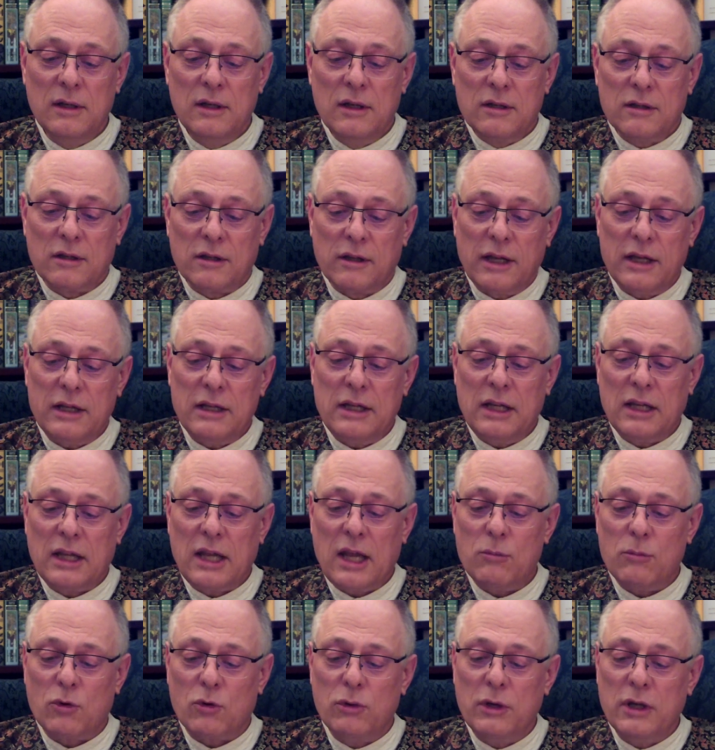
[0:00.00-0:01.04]
The lightning
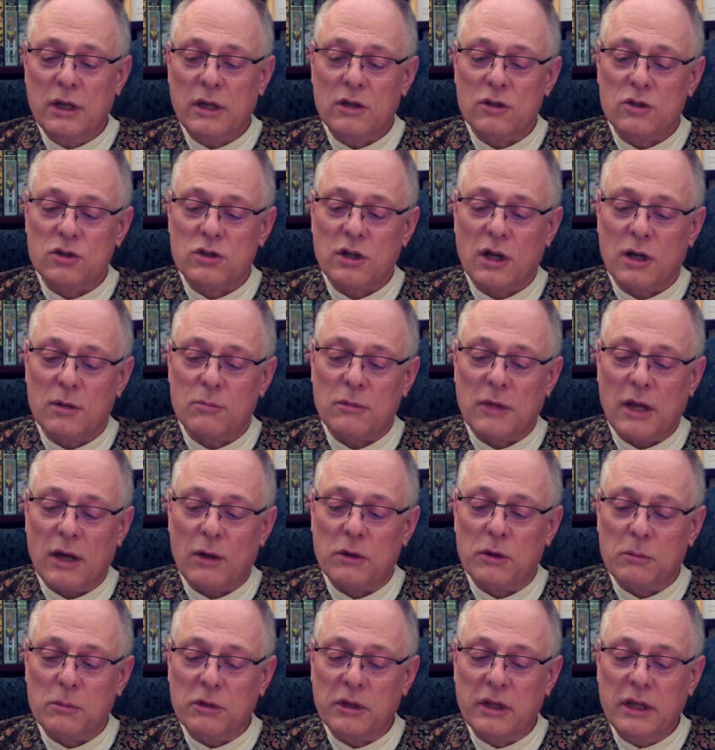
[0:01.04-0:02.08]
came quick and sharp now,
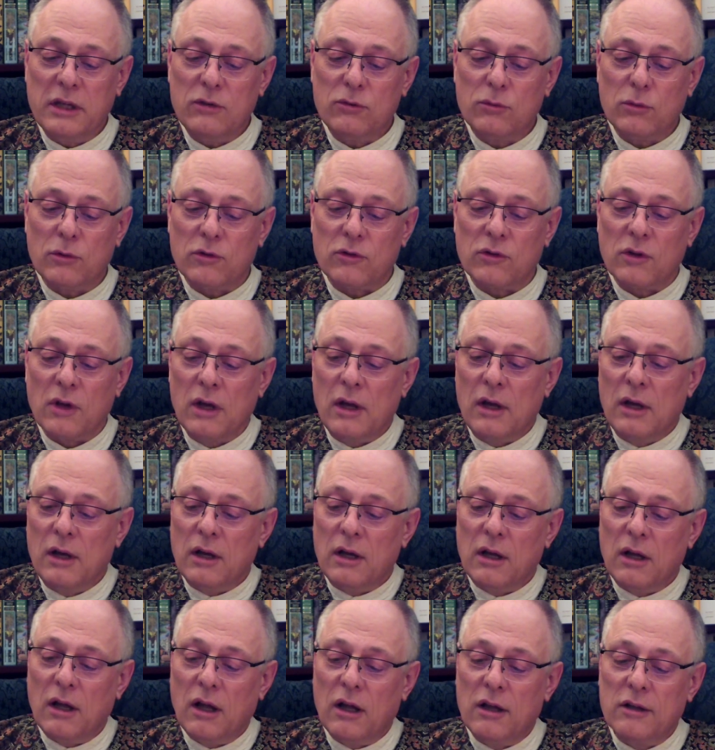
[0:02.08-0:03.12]
and the place was
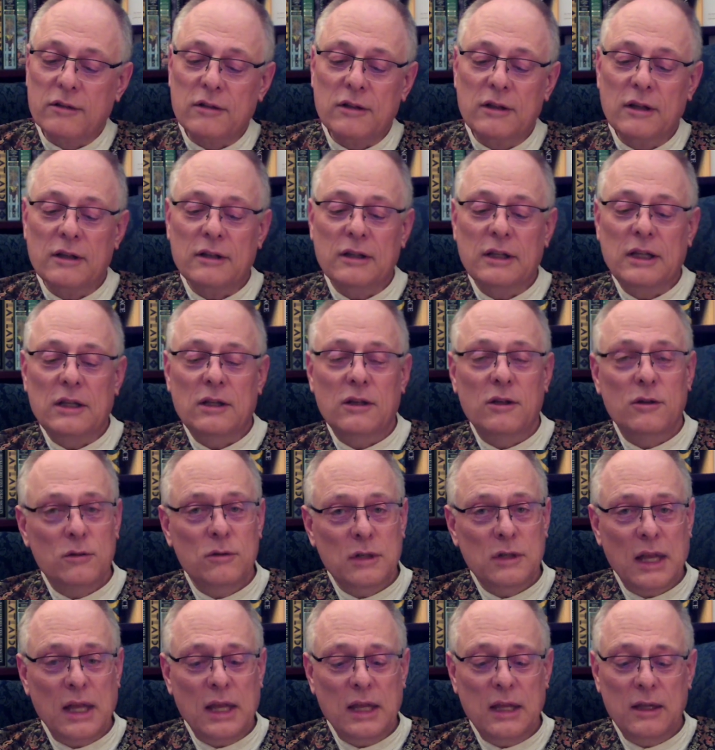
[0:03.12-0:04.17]
alternately
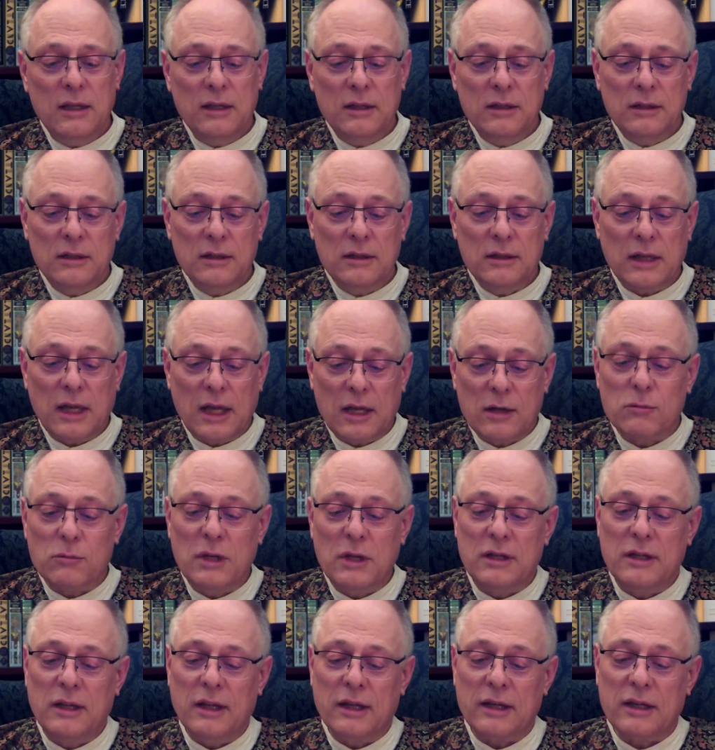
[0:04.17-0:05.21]
noonday and
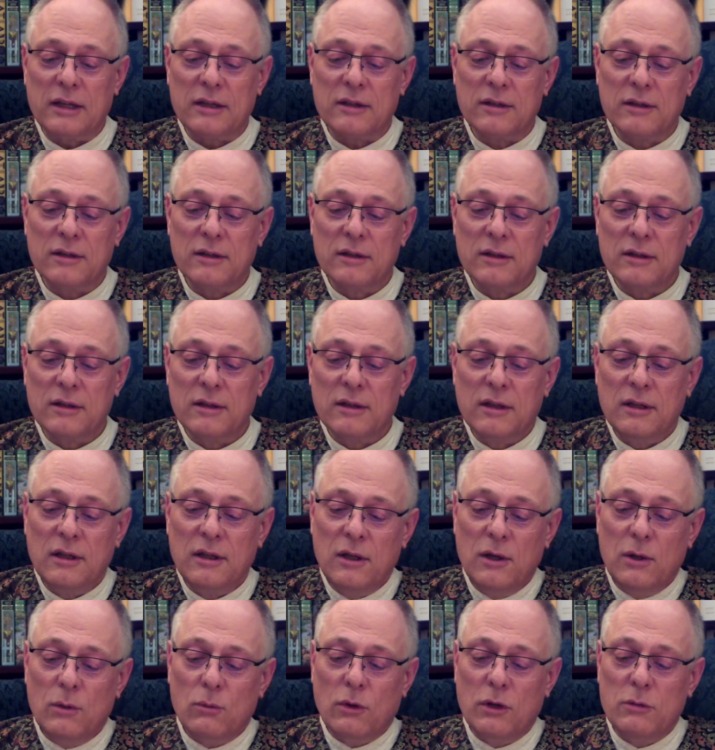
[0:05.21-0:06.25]
midnight.
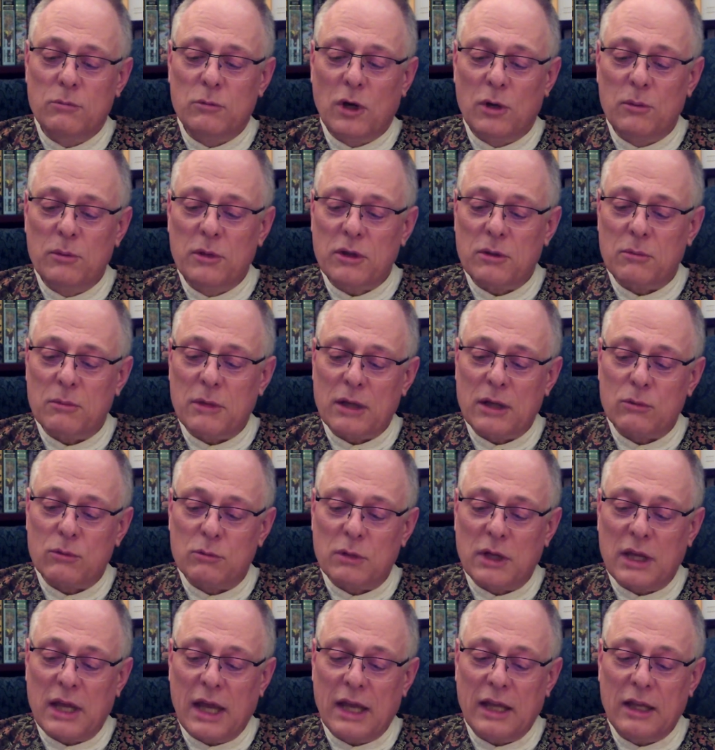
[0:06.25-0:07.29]
One moment the man would
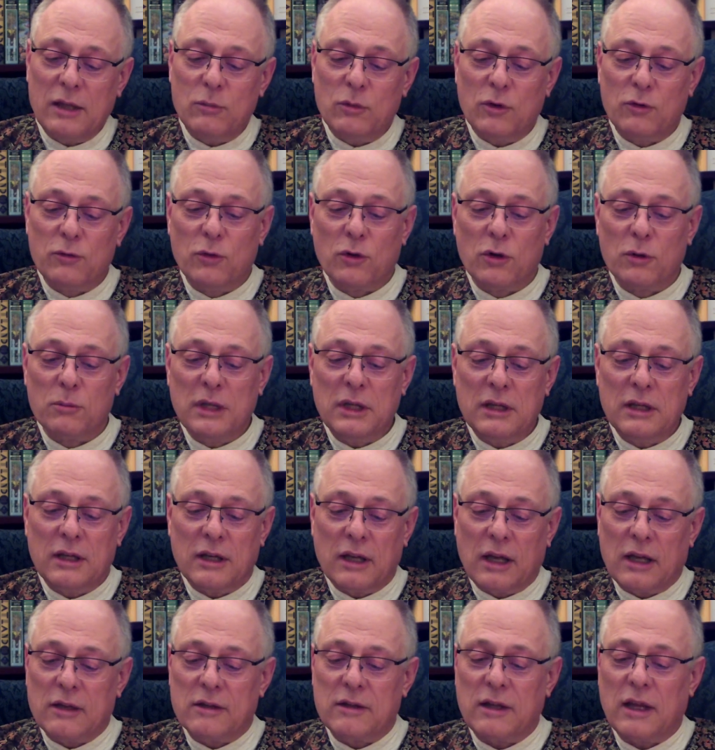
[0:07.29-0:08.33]
be hanging before me in an
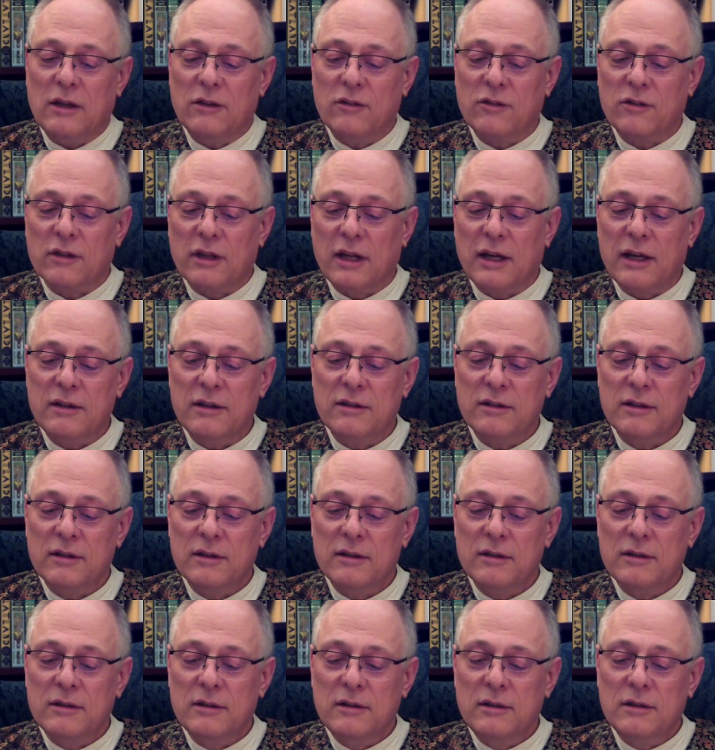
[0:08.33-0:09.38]
intense light,
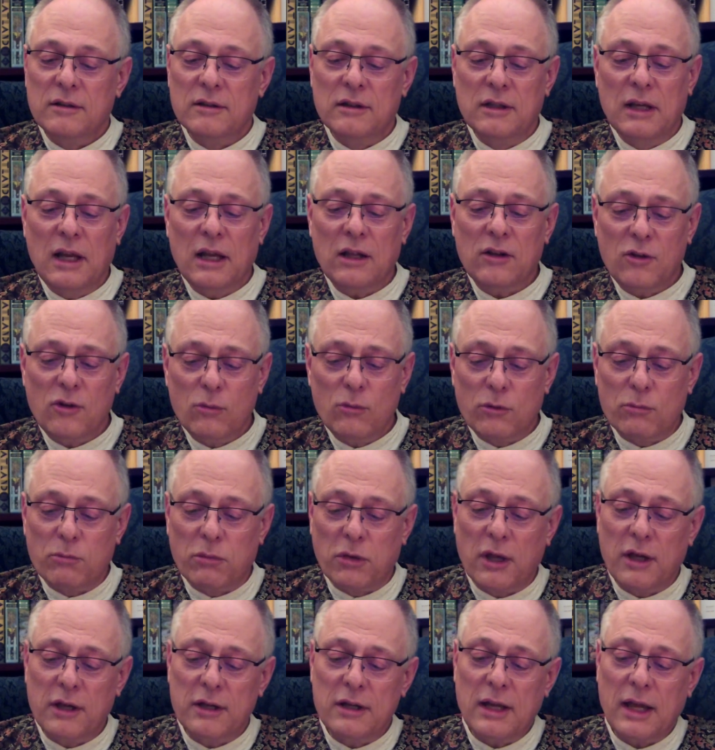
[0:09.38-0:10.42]
and the next he was
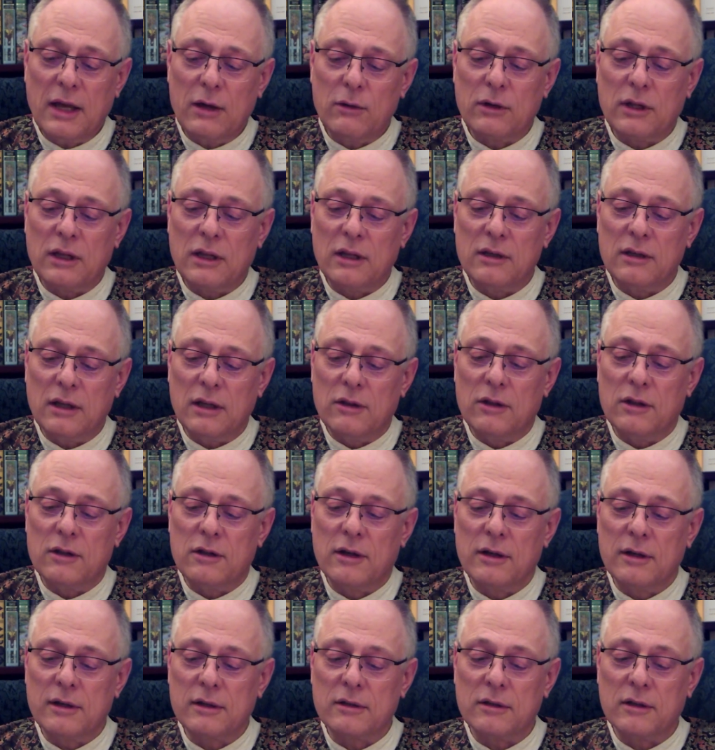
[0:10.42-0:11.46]
blotted out again in the
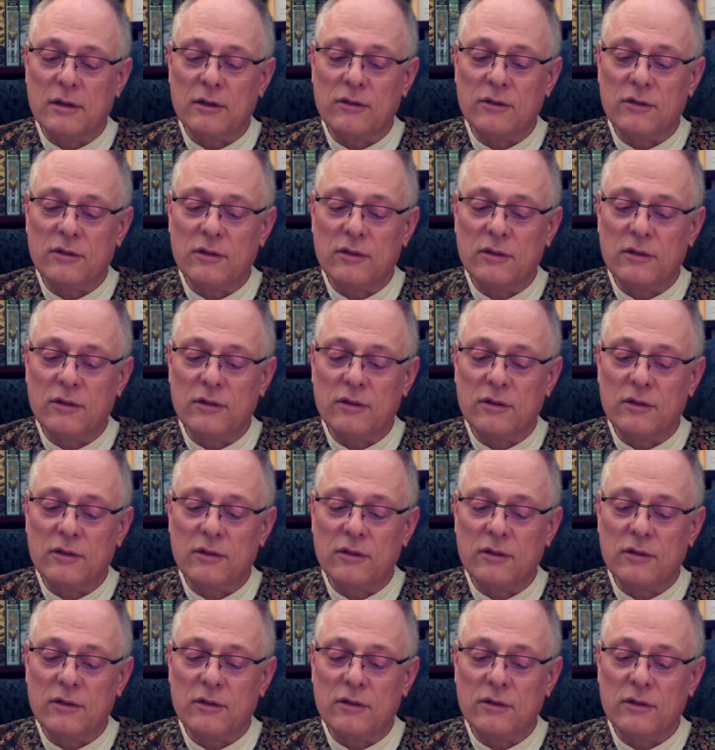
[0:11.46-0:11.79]
darkness.